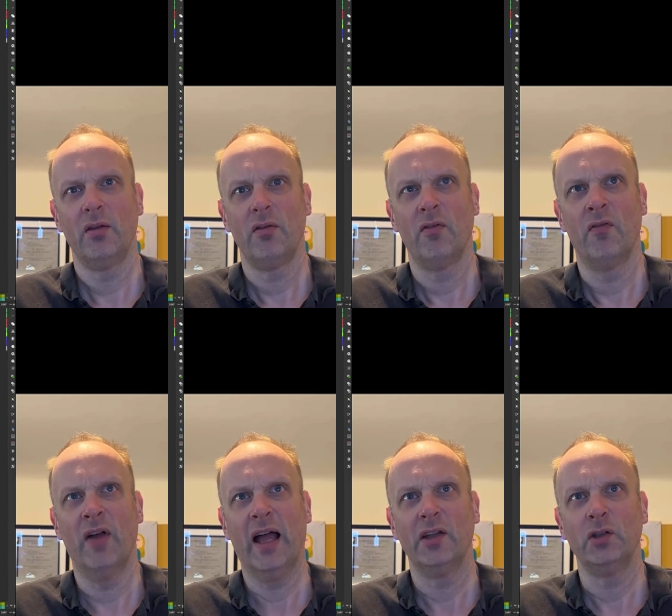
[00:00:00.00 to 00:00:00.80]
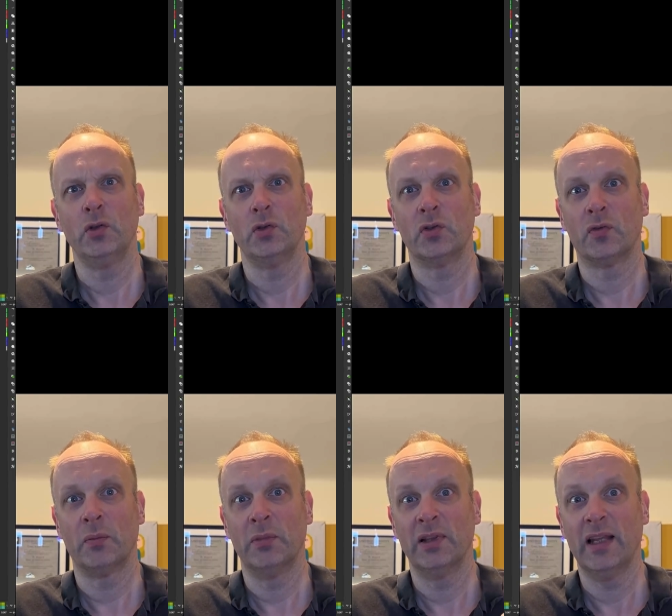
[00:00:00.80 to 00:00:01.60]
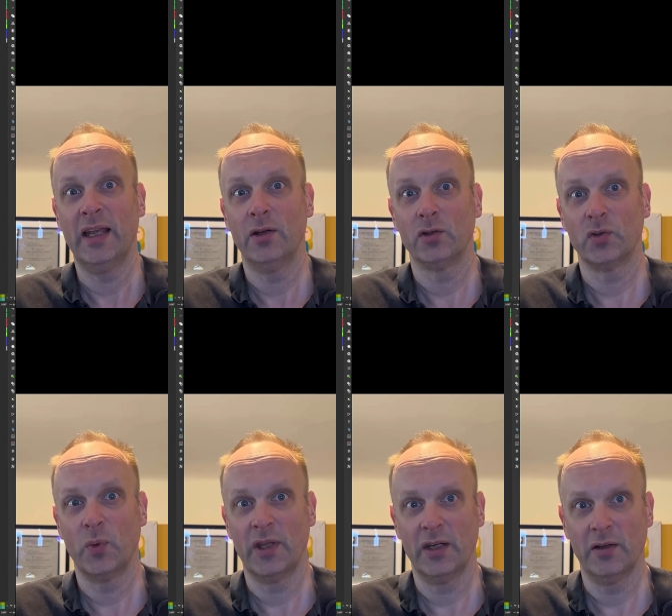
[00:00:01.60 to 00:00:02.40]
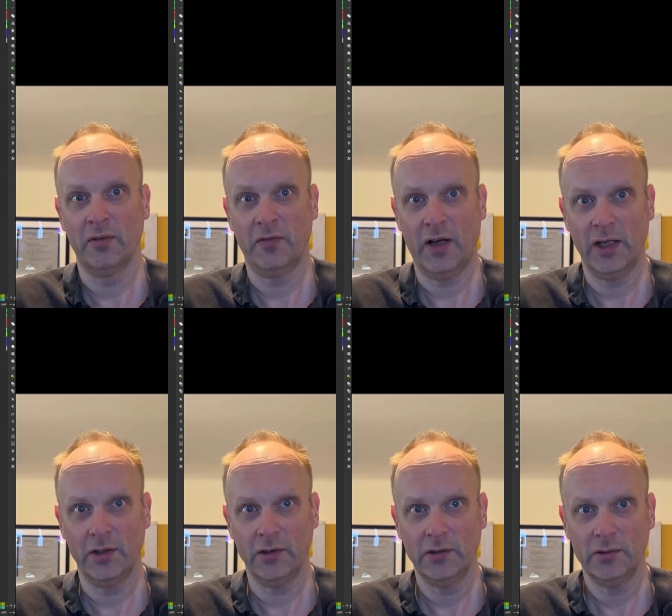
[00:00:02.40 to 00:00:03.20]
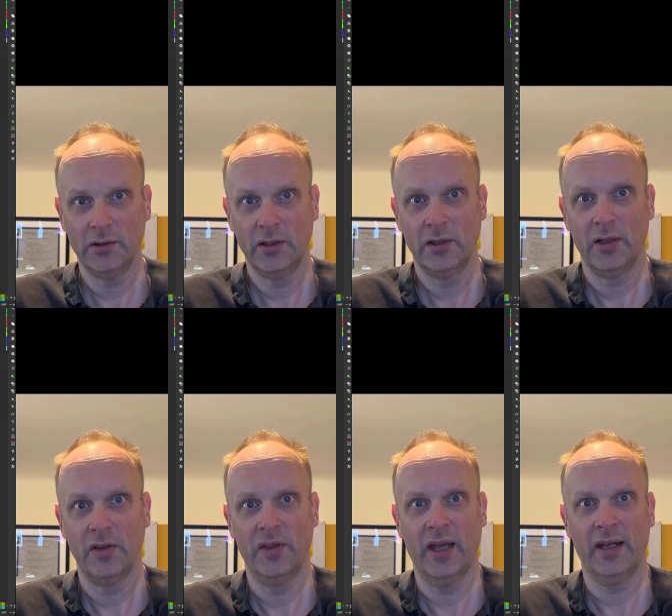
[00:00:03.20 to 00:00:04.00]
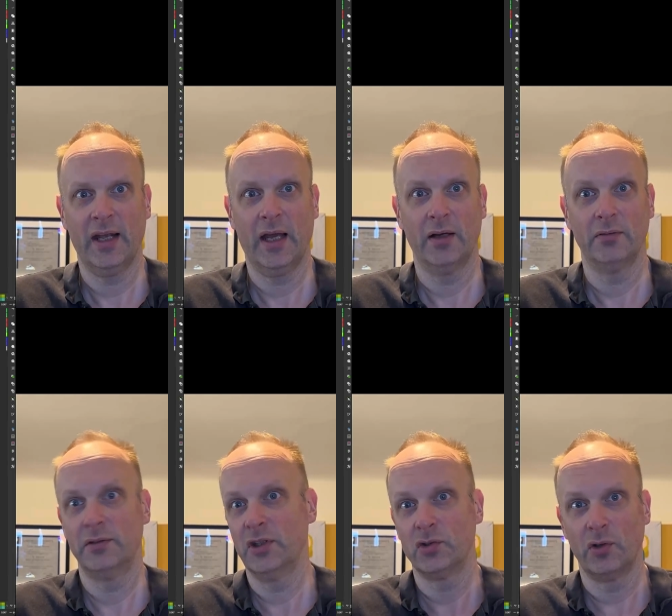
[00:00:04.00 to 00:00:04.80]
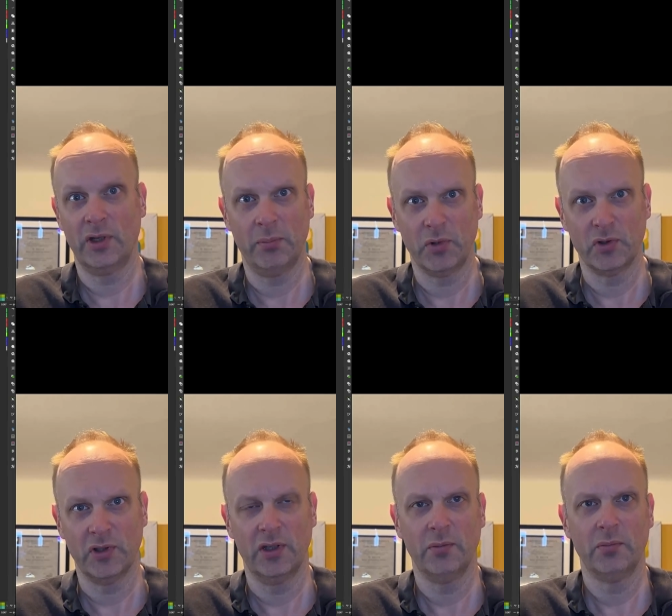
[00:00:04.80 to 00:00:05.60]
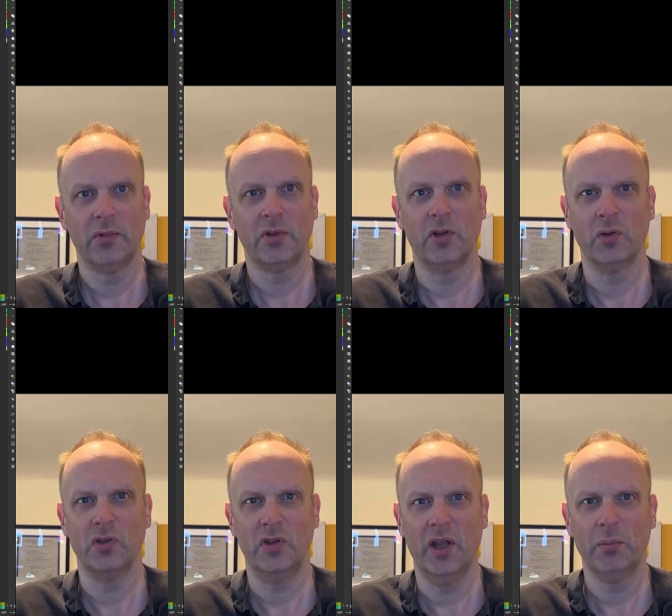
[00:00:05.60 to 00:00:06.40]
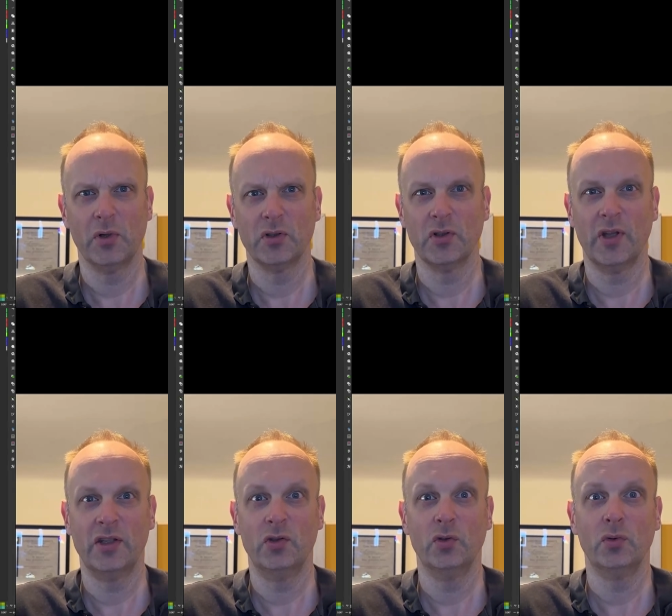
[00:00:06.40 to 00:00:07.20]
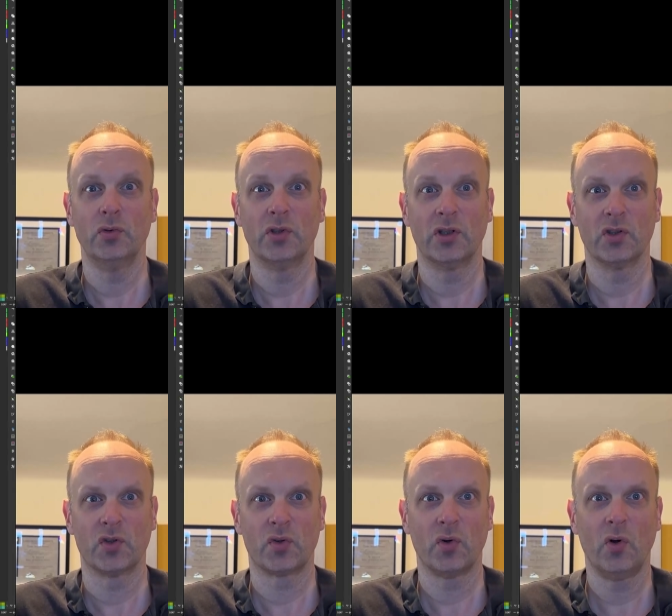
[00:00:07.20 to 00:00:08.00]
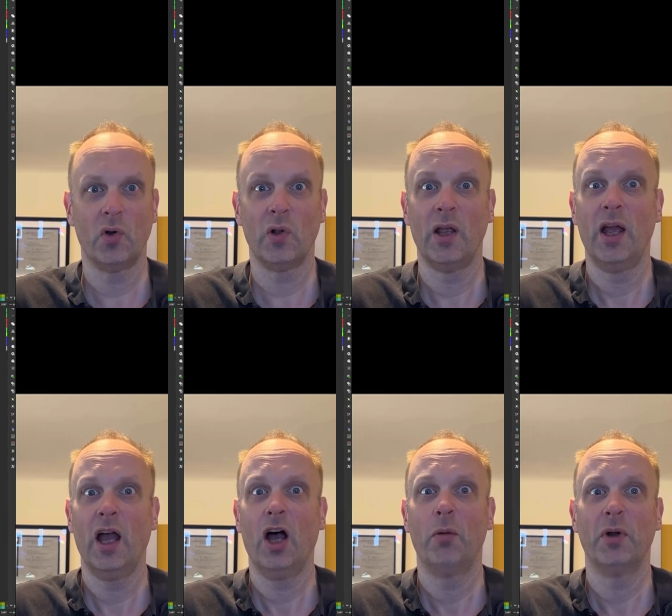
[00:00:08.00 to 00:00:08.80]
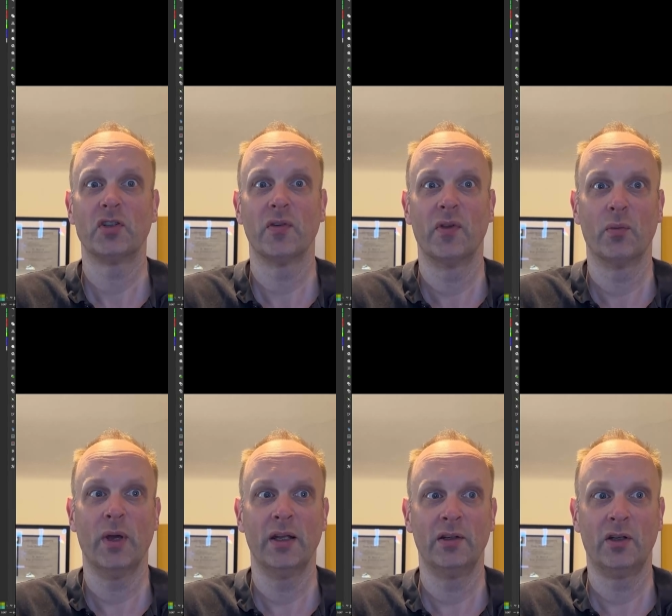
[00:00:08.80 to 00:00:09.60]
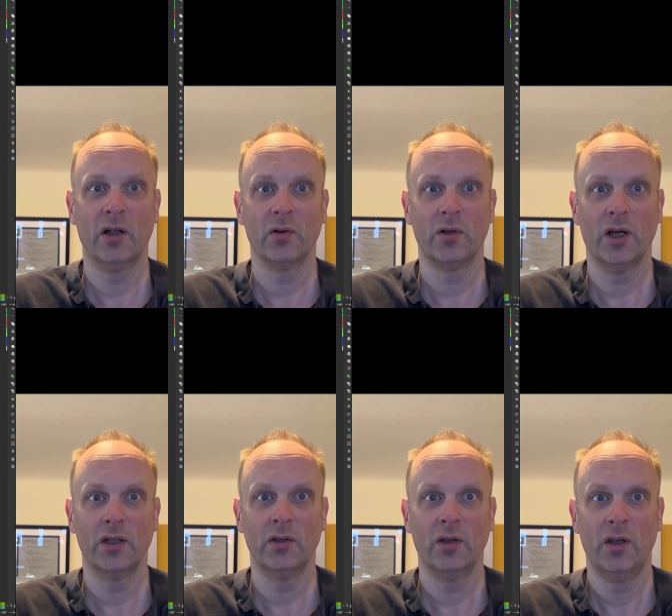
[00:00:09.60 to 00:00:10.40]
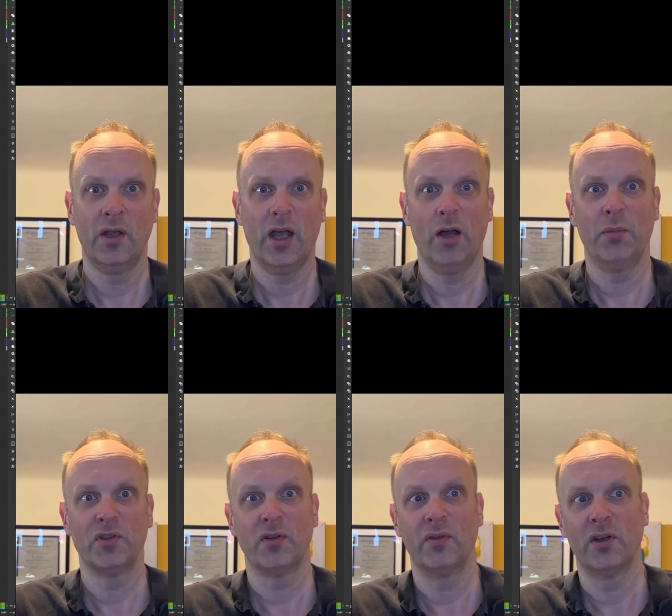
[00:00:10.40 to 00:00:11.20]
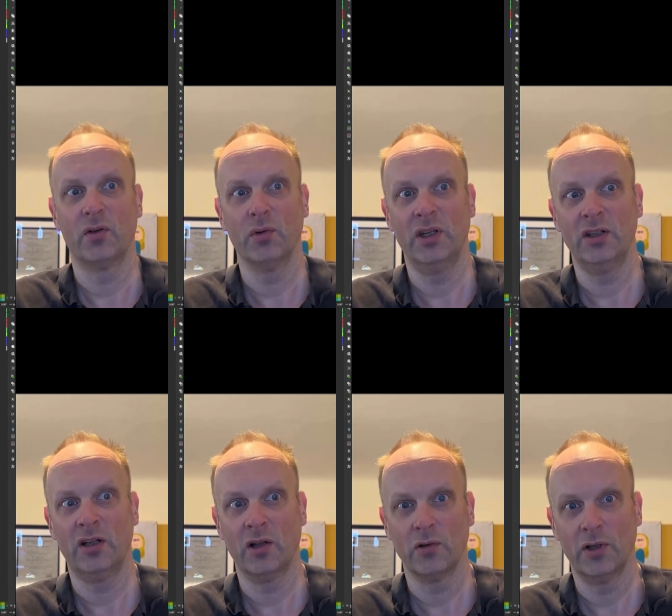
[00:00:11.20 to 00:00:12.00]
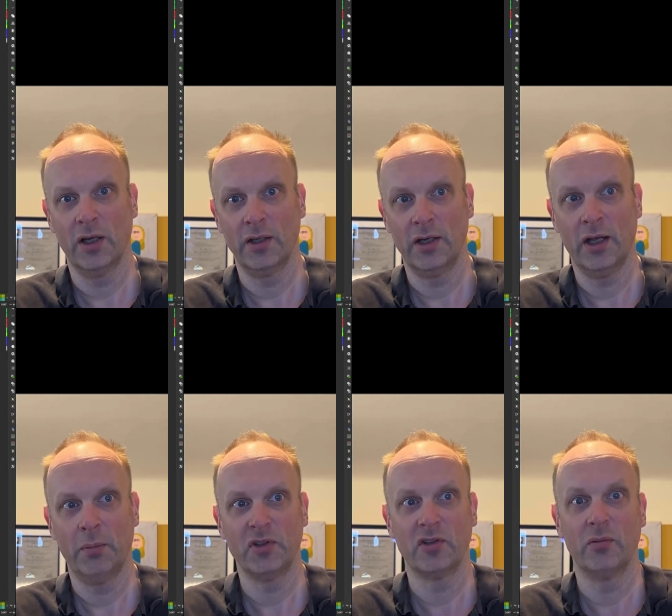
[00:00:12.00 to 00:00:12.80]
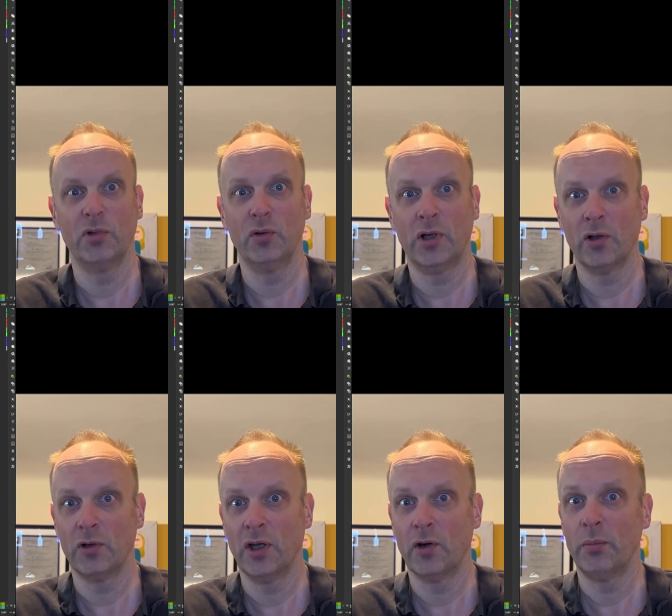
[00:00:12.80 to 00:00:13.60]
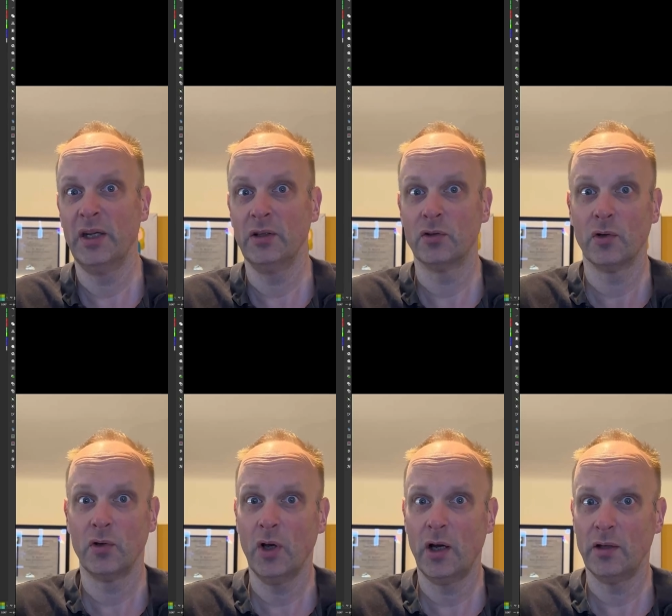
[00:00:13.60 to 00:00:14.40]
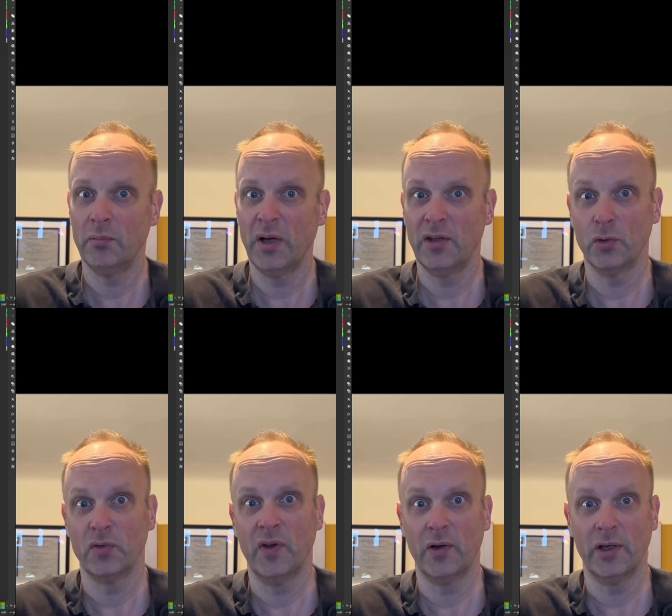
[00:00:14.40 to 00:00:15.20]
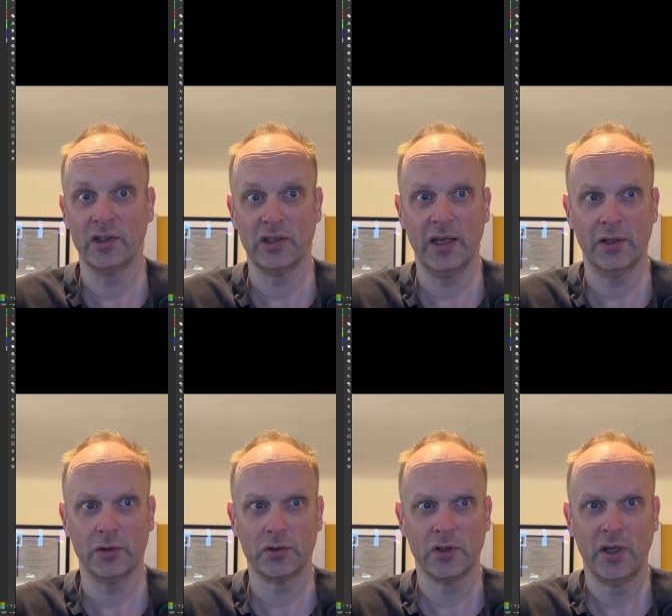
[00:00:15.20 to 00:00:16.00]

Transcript: values from layers within a file that have digital numbers in them. Those numbers are then used to control how much of the red color gun, how much of the green color gun, and how much of the blue color gun are being turned on by those various layers.